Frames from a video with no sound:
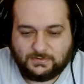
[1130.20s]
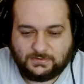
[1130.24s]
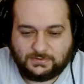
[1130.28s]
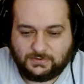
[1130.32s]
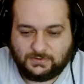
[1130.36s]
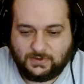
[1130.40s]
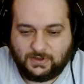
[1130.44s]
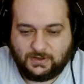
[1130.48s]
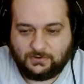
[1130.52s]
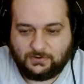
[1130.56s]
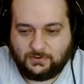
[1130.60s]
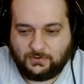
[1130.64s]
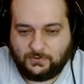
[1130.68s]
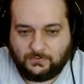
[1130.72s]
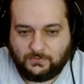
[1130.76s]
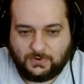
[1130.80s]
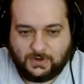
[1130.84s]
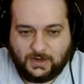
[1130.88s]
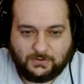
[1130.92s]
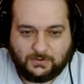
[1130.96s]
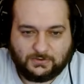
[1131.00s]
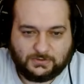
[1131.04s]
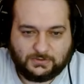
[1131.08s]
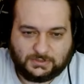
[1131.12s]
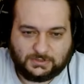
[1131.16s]
so I don't know
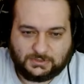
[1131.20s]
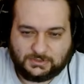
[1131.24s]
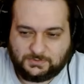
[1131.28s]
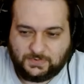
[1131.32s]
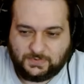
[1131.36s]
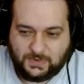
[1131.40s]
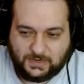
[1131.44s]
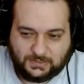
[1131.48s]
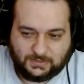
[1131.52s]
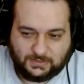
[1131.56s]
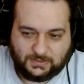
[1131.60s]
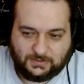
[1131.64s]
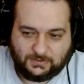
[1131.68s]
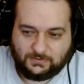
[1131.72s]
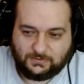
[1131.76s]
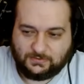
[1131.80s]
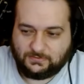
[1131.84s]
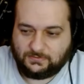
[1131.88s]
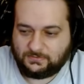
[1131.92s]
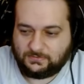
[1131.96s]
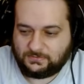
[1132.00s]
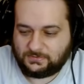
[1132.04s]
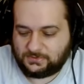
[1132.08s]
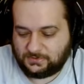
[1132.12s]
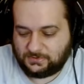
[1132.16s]
what I was
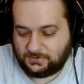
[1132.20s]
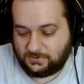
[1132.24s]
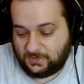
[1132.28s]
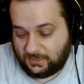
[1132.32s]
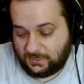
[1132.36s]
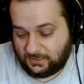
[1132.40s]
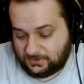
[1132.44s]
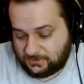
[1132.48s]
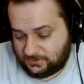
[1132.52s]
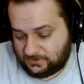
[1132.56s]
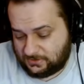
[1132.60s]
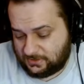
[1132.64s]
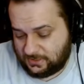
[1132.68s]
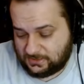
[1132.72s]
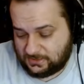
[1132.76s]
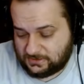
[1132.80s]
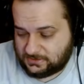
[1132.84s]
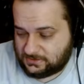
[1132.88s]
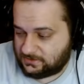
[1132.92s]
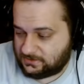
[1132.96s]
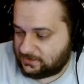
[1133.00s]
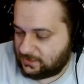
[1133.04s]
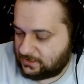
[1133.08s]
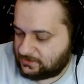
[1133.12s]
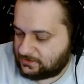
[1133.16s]
expecting. So like
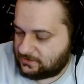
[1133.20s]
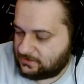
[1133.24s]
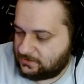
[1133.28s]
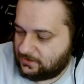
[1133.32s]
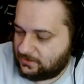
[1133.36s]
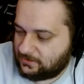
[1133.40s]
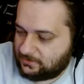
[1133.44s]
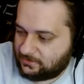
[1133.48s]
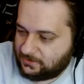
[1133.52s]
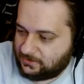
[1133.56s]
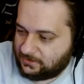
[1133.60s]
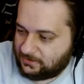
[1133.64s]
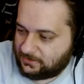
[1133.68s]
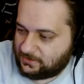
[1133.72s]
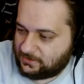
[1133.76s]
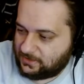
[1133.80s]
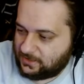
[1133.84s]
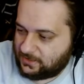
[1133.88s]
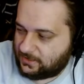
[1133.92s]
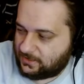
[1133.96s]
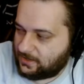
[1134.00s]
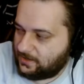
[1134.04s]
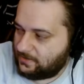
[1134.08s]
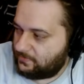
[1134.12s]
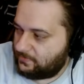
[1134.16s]
that's another thing that
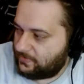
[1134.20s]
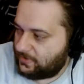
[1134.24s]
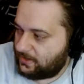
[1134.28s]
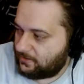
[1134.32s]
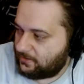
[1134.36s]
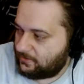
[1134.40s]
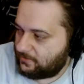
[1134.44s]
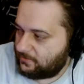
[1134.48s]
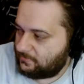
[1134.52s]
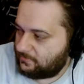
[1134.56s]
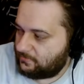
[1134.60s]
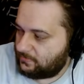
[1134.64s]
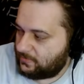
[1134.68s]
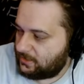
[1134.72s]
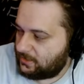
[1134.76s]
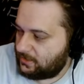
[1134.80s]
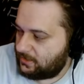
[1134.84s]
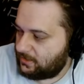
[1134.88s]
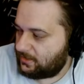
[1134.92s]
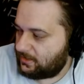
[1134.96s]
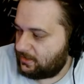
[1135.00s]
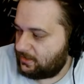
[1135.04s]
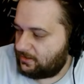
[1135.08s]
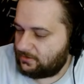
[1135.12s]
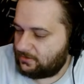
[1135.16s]
I came back home. I
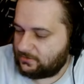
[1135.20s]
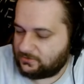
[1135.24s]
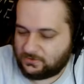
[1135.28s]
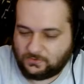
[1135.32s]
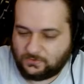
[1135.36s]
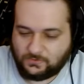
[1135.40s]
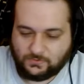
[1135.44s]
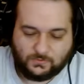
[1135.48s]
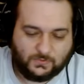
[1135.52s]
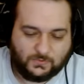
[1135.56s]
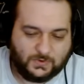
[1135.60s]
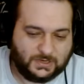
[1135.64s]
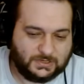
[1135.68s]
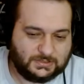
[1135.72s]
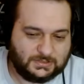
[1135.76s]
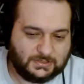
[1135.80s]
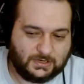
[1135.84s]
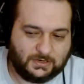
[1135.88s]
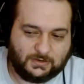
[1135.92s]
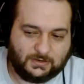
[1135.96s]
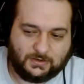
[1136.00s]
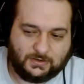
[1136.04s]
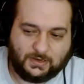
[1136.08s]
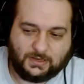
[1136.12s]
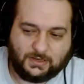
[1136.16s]
didn't get a total waste
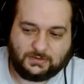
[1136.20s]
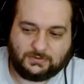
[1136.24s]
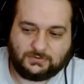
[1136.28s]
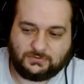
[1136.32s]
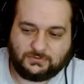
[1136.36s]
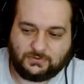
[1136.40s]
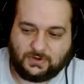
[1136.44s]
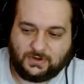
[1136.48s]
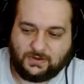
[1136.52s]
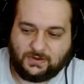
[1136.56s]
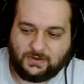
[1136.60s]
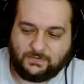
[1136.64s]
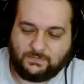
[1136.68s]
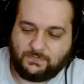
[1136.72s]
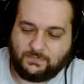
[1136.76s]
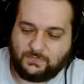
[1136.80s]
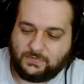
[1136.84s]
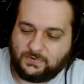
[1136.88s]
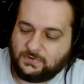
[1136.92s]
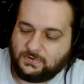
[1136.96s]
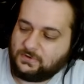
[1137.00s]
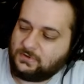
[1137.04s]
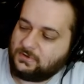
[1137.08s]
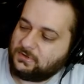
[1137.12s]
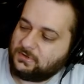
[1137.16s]
out of that drive,
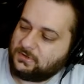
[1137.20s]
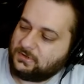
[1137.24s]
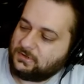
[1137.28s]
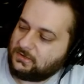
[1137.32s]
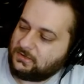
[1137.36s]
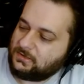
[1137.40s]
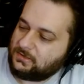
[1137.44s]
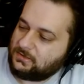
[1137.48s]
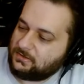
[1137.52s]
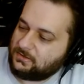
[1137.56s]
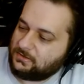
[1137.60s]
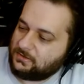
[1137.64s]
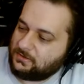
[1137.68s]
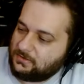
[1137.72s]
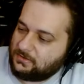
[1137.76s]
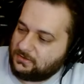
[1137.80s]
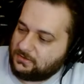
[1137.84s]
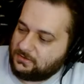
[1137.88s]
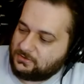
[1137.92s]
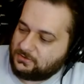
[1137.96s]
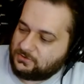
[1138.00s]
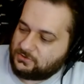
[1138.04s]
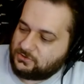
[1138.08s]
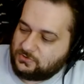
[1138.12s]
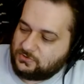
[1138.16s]
but
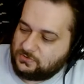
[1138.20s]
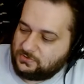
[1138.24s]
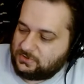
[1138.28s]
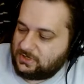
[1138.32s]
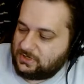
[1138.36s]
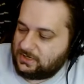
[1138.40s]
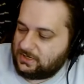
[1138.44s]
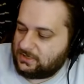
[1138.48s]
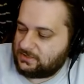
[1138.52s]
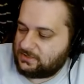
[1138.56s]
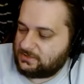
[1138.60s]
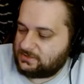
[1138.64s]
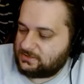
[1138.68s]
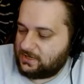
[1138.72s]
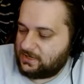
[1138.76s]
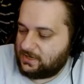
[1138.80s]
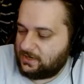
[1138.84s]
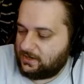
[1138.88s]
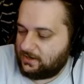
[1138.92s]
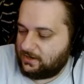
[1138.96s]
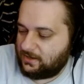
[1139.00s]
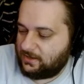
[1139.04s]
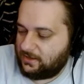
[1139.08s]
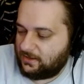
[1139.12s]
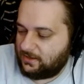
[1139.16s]
two things
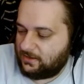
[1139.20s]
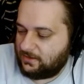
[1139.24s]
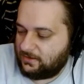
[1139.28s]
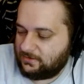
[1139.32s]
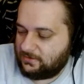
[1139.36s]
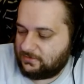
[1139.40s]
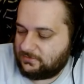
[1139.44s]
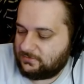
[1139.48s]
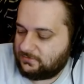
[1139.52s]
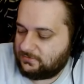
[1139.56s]
that